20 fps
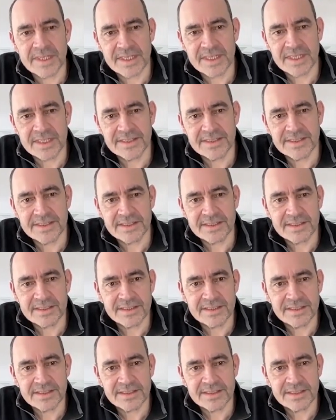
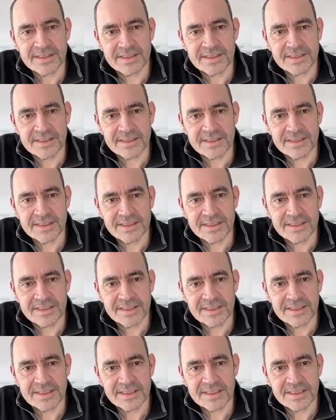
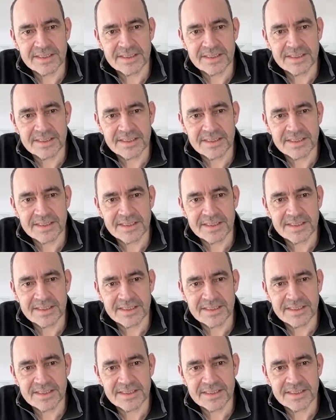
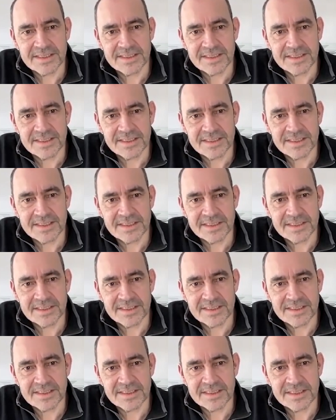
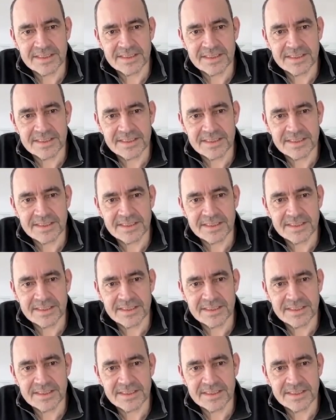
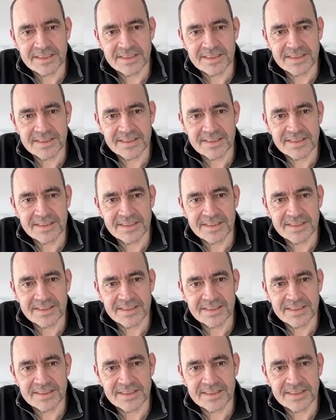
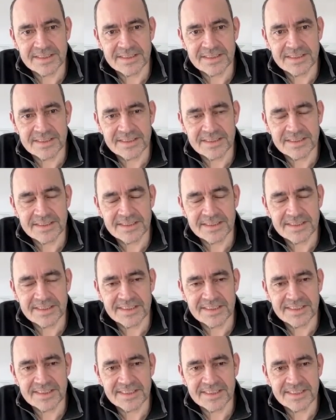
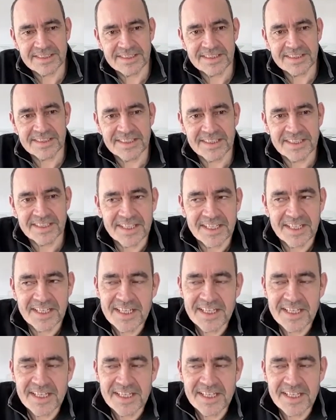(silent)